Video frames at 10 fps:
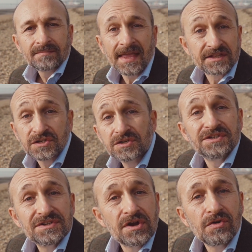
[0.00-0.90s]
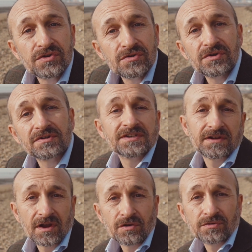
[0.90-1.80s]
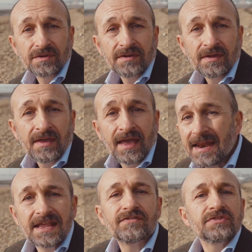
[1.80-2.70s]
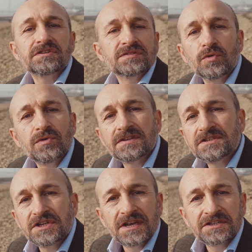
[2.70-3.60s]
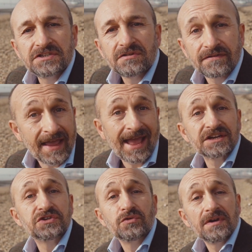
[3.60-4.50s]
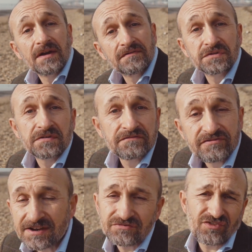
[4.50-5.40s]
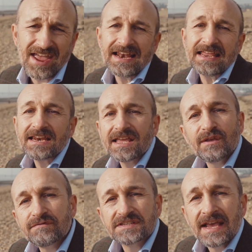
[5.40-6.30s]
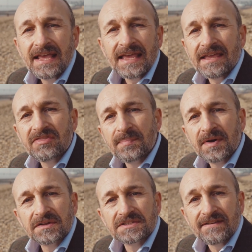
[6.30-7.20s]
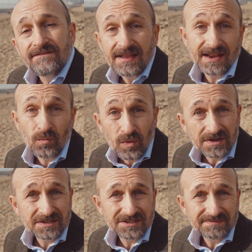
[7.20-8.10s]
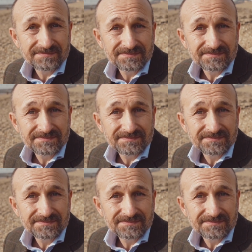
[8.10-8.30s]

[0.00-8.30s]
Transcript: It's good to know you're not alone, and even the smallest gesture of casual love to a friend rarely leaves either party feeling worse.